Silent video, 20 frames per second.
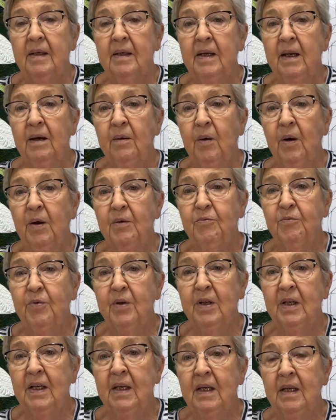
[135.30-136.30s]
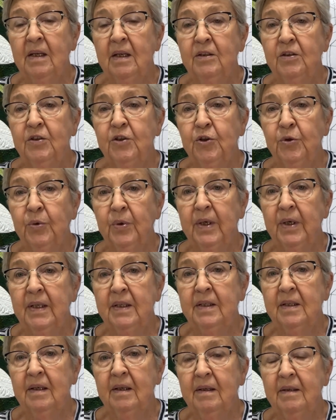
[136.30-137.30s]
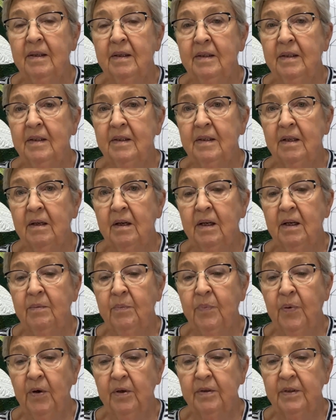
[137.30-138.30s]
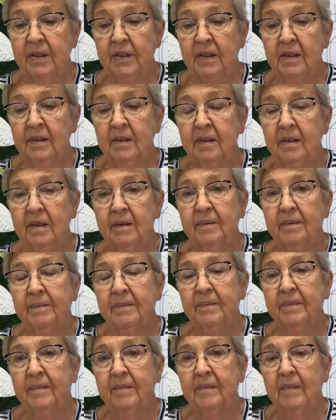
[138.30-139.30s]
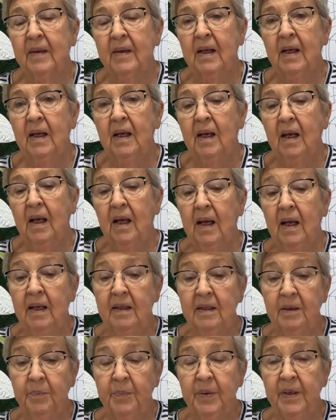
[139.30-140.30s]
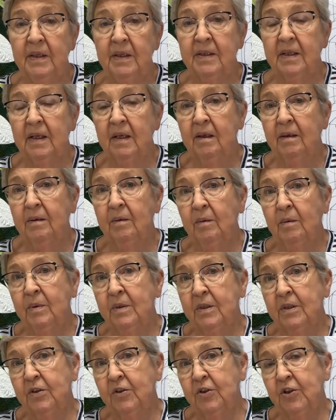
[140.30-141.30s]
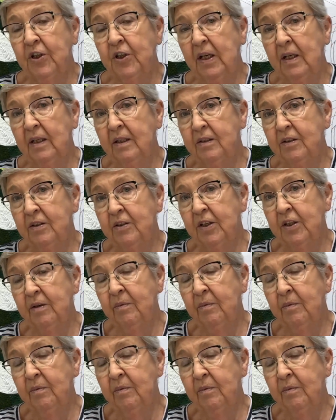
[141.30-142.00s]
Now, I really enjoyed the design process, and the piecing was a challenge